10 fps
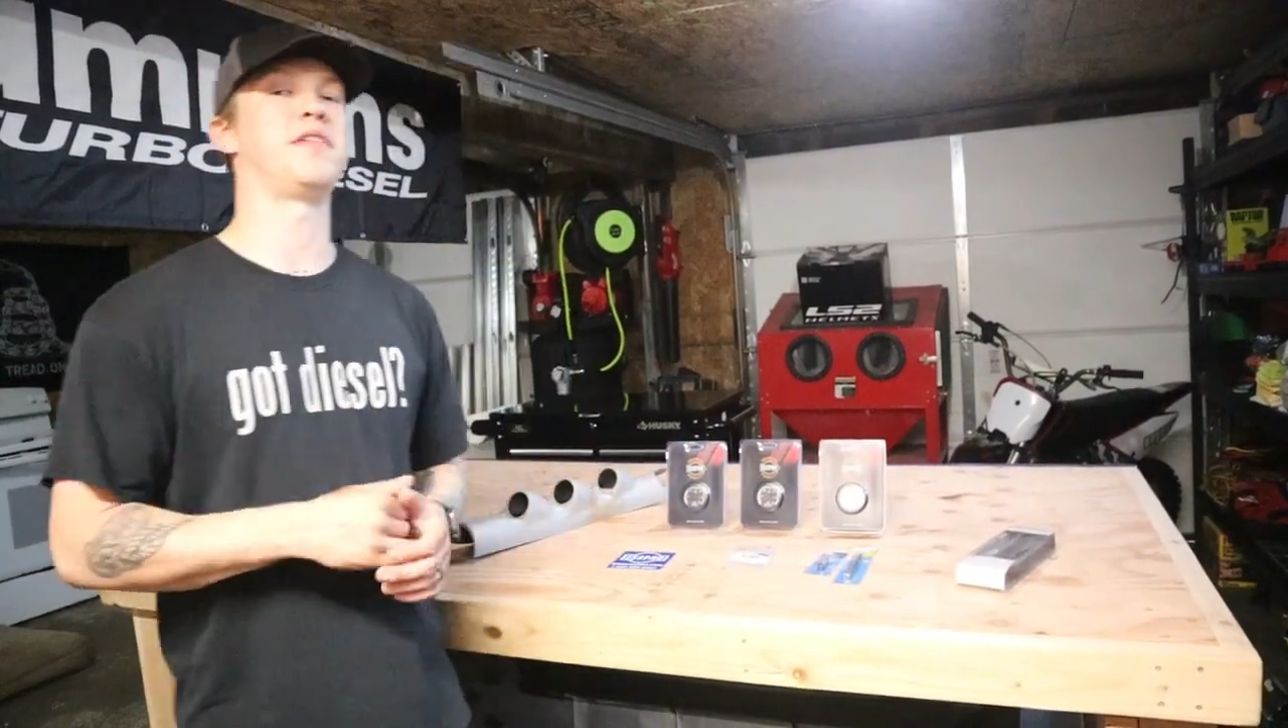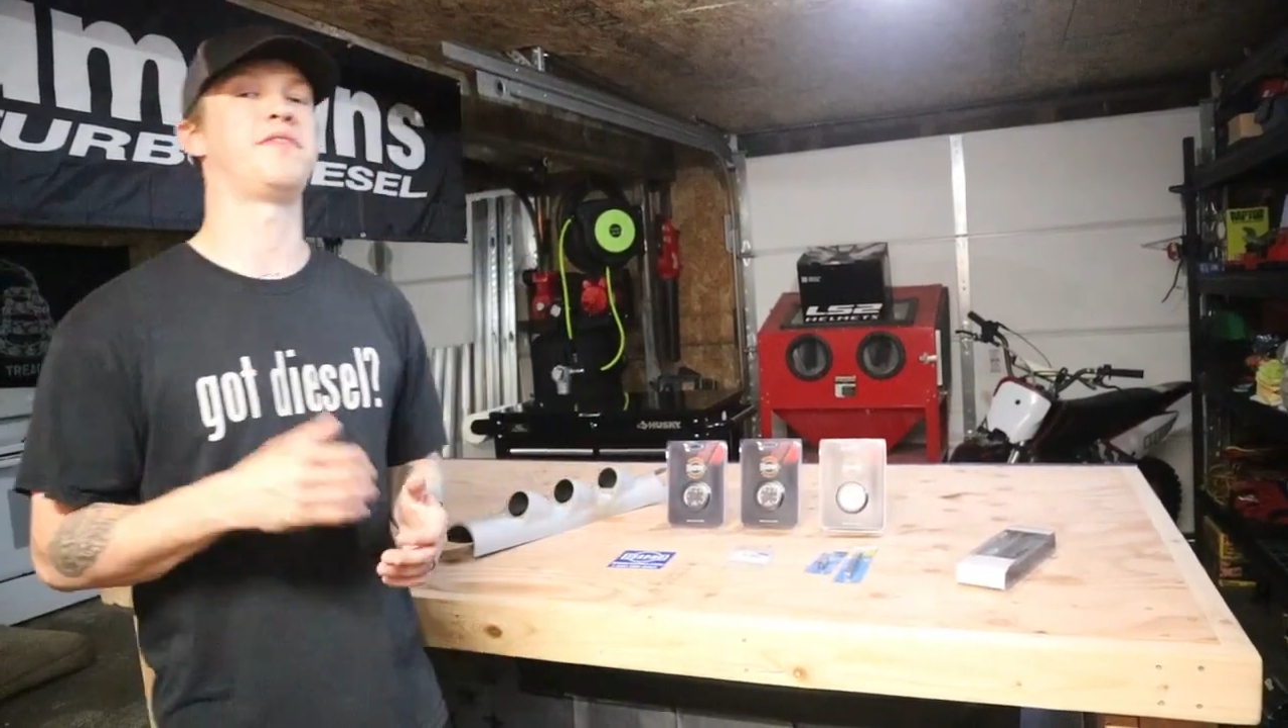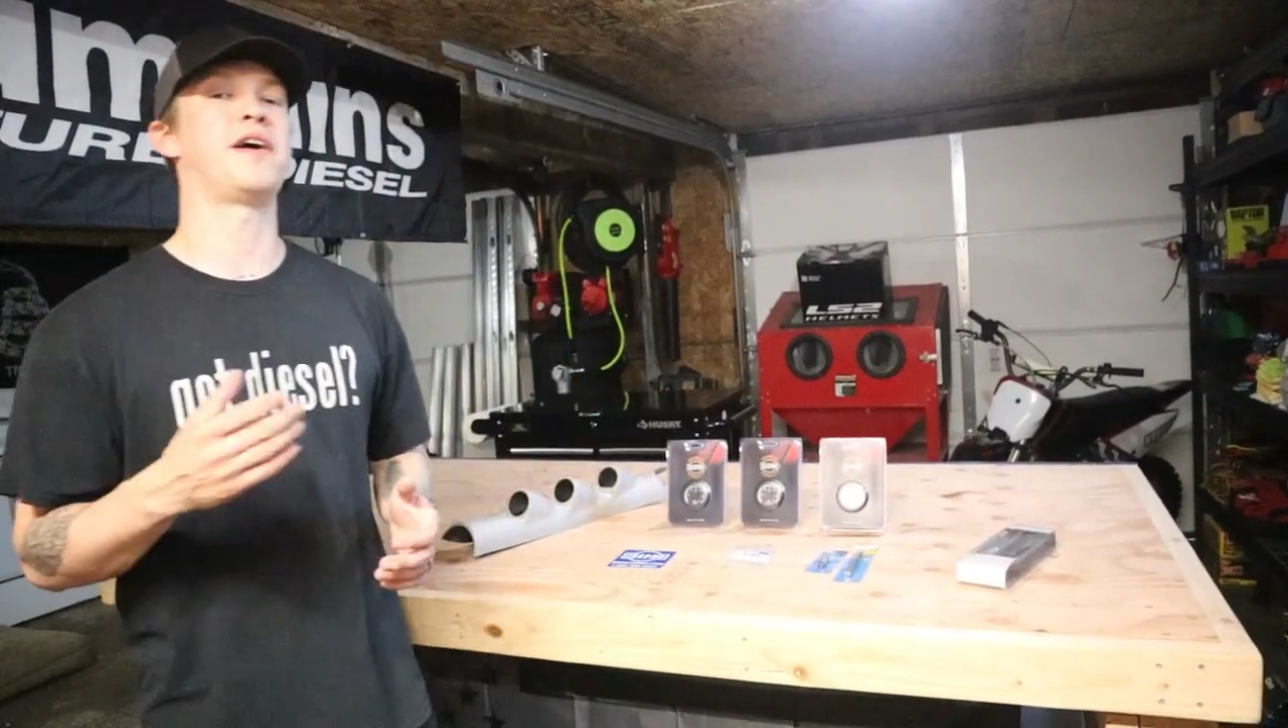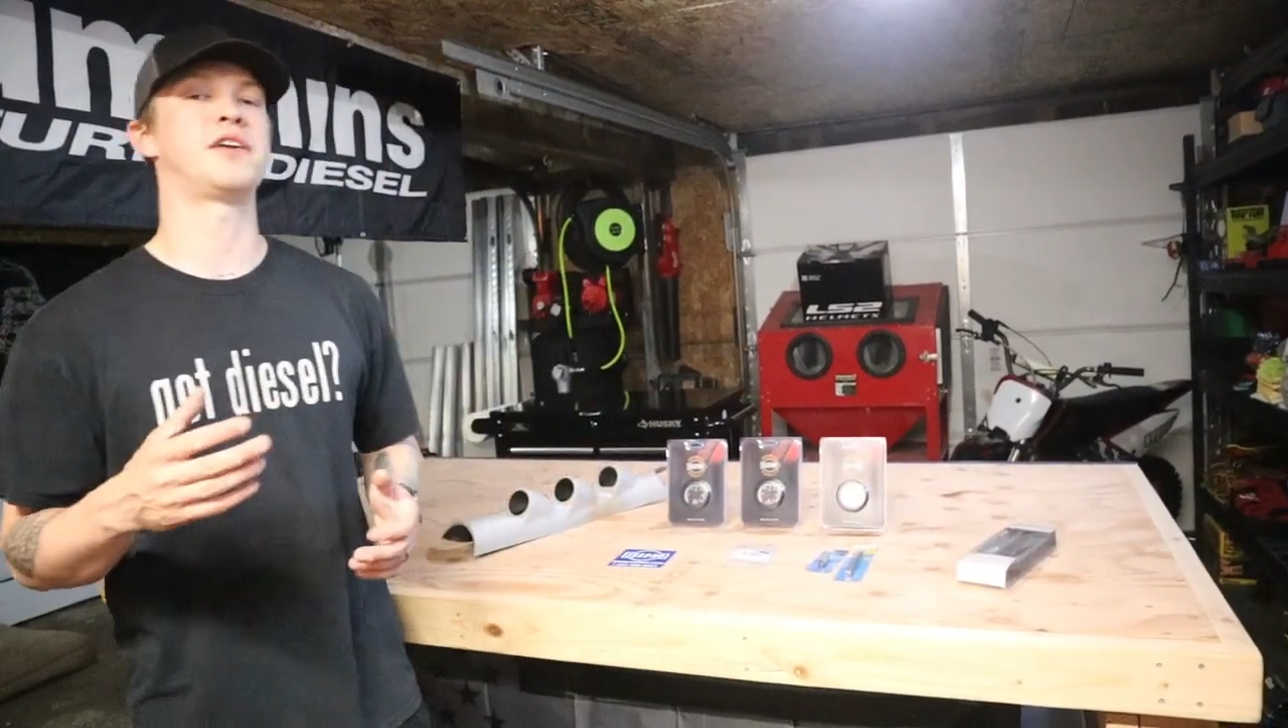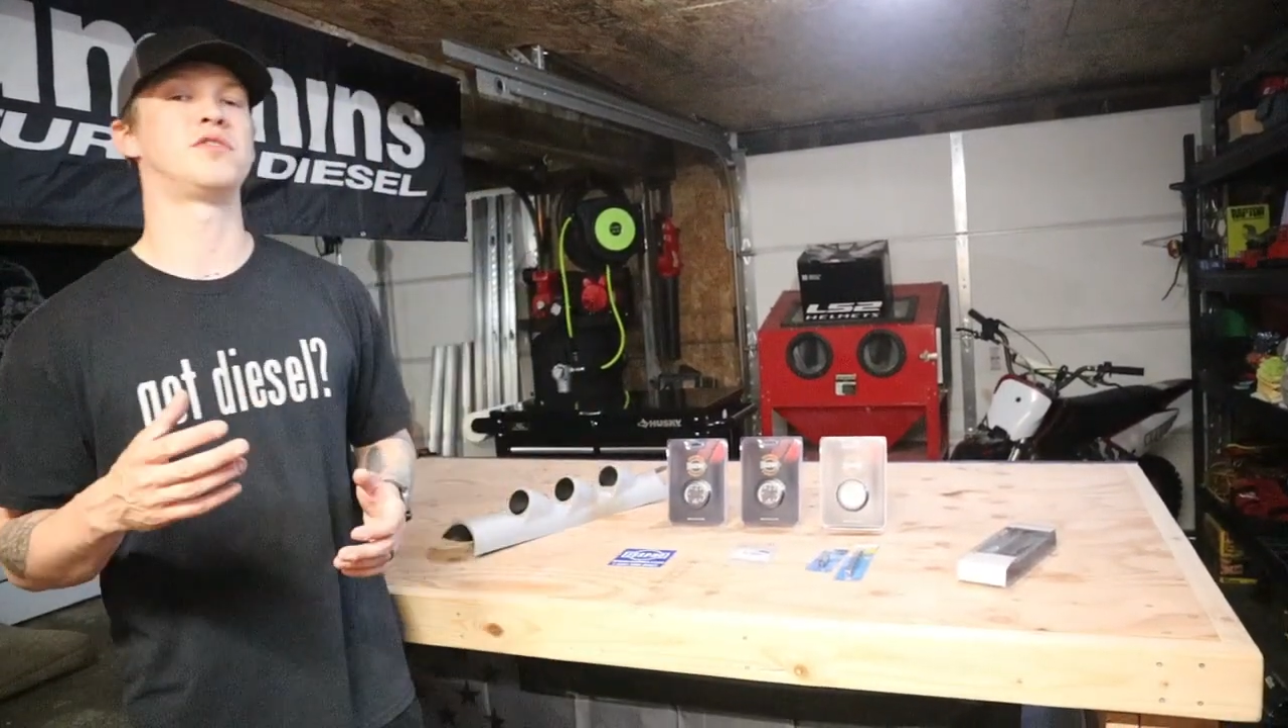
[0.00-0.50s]
a
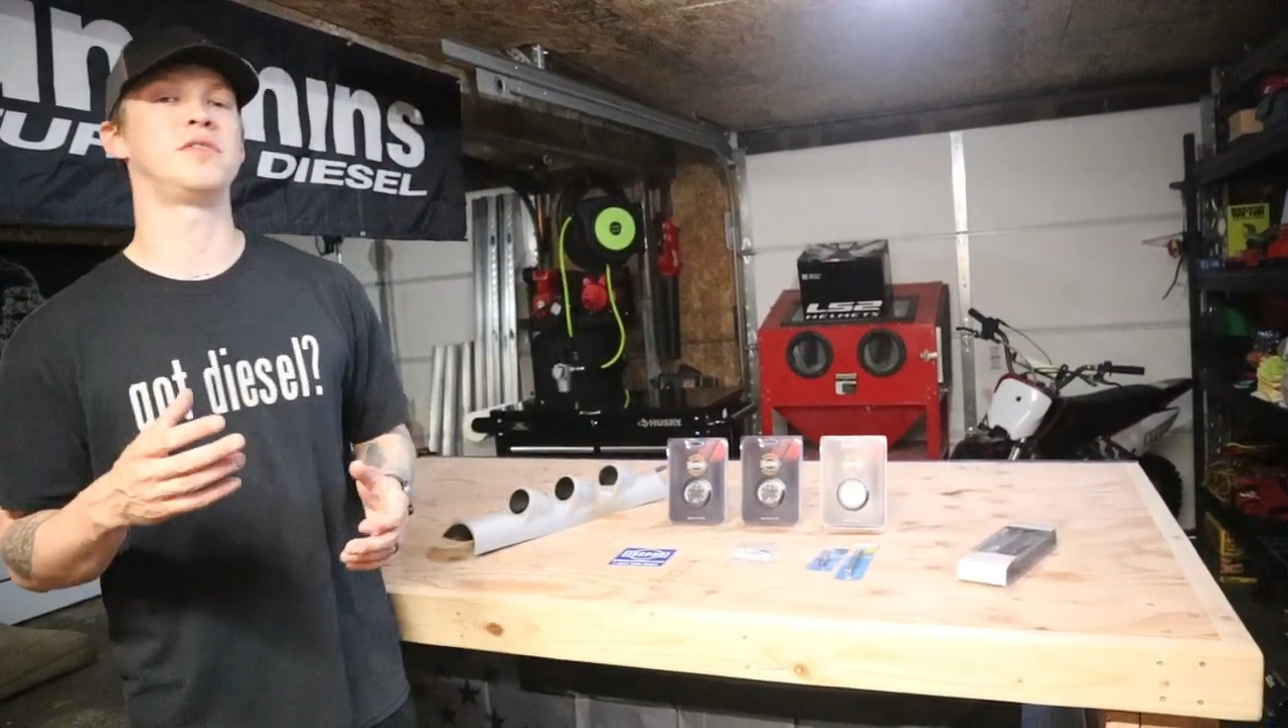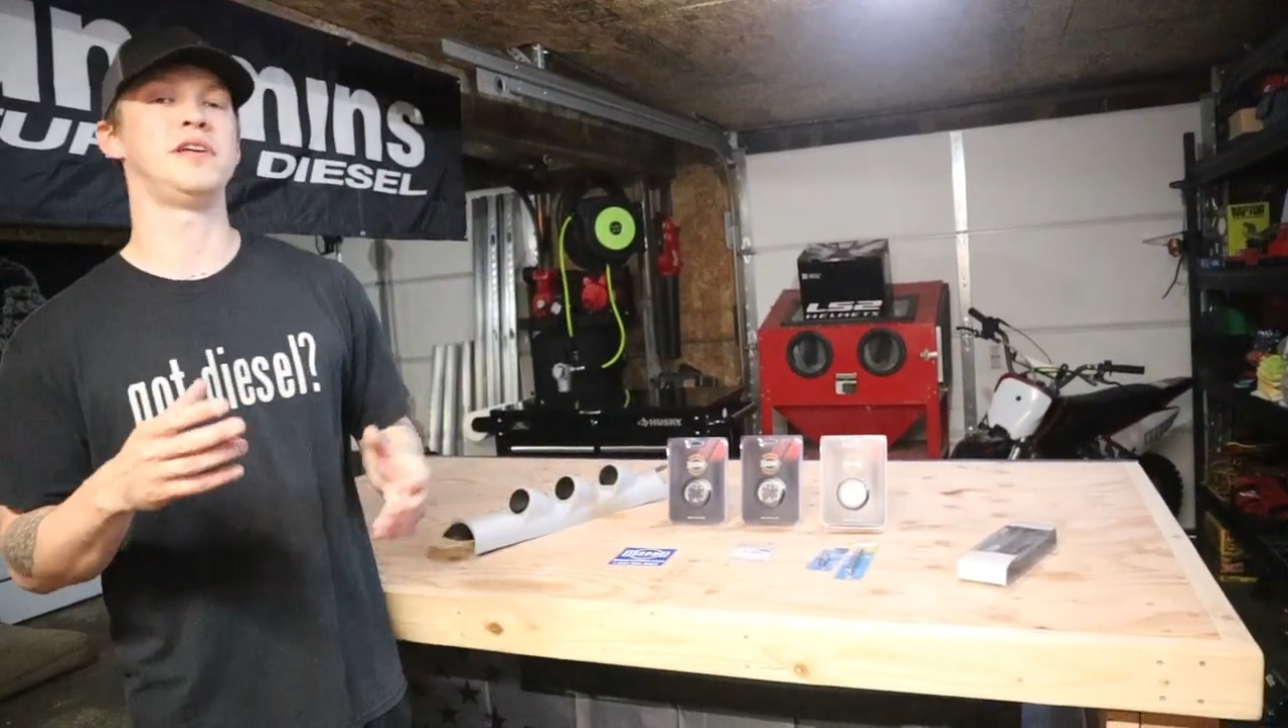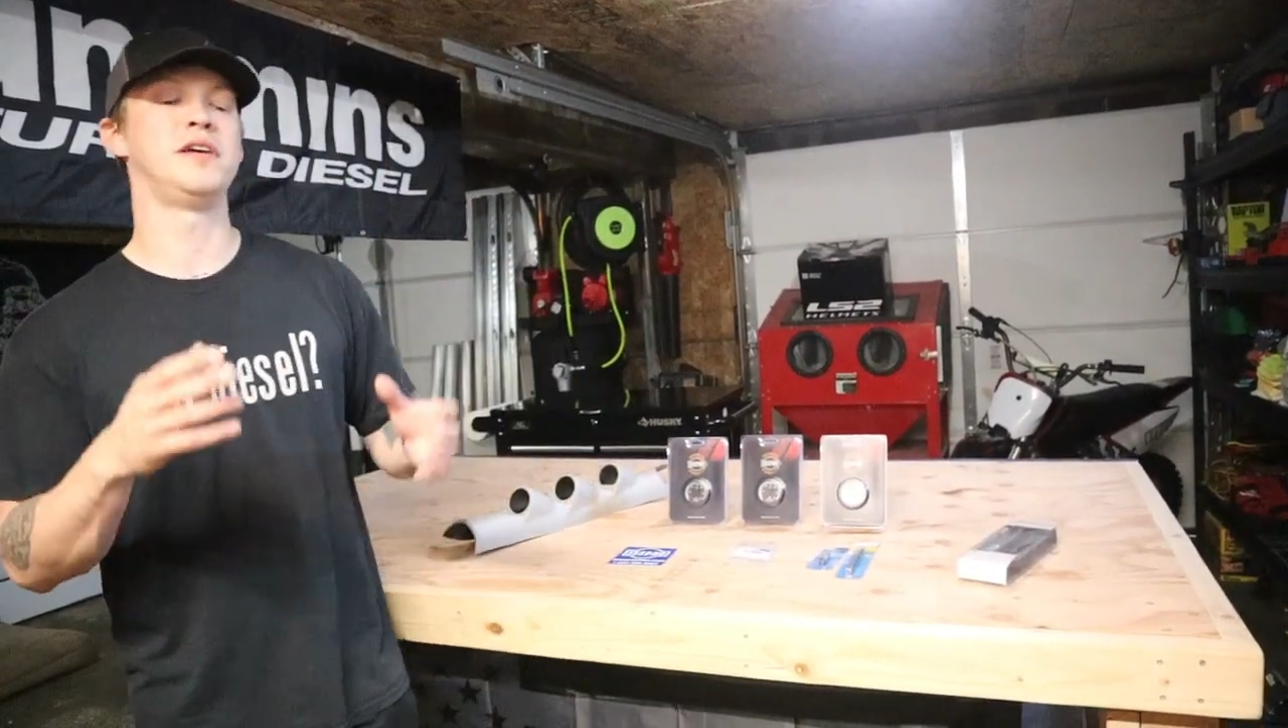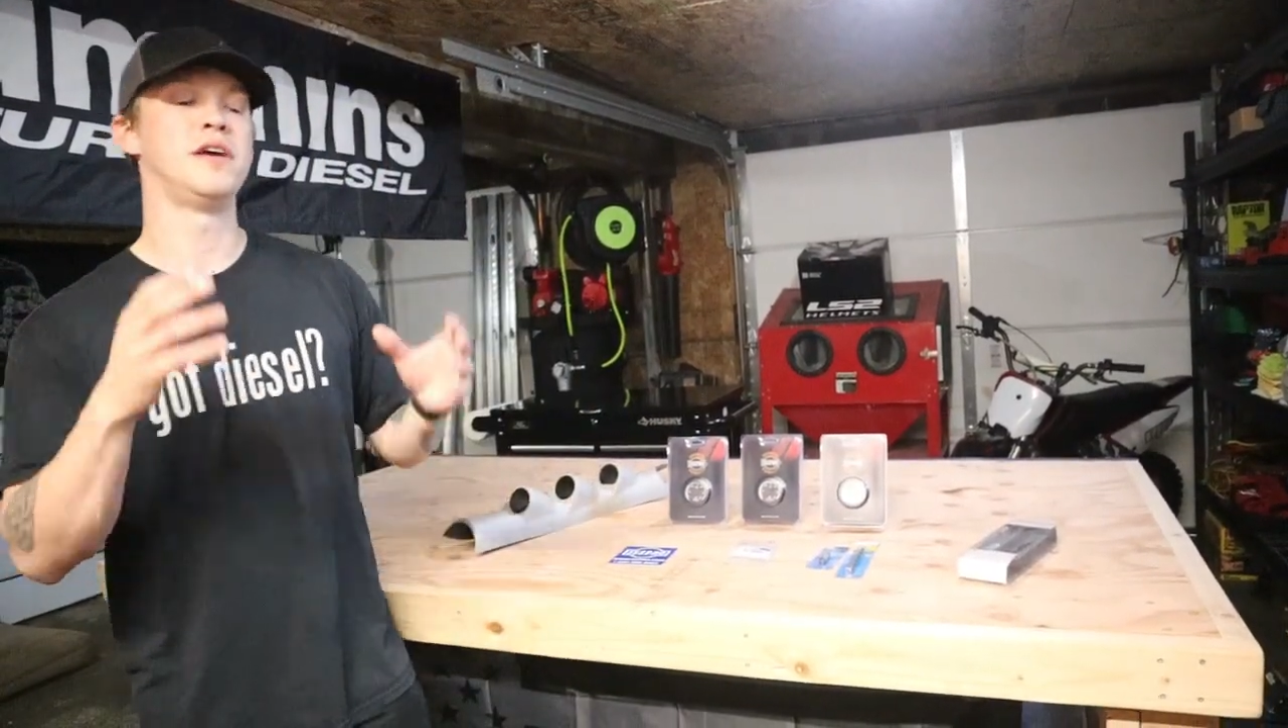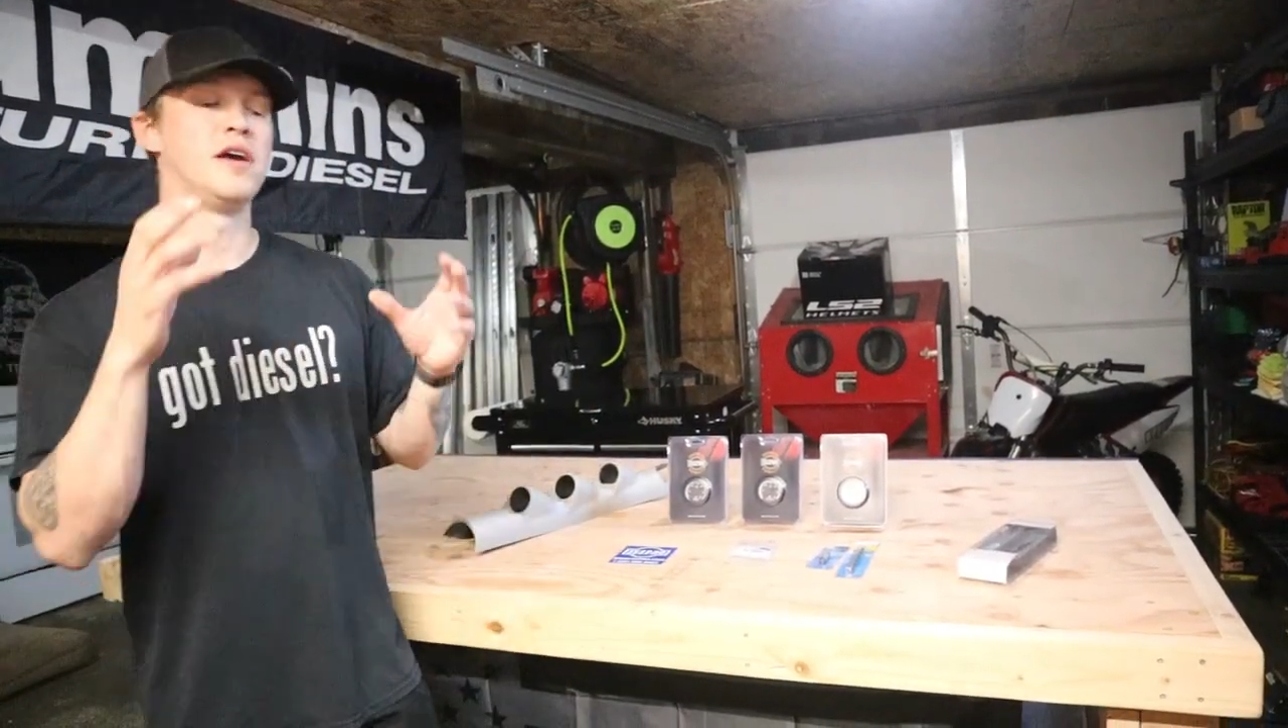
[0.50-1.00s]
factory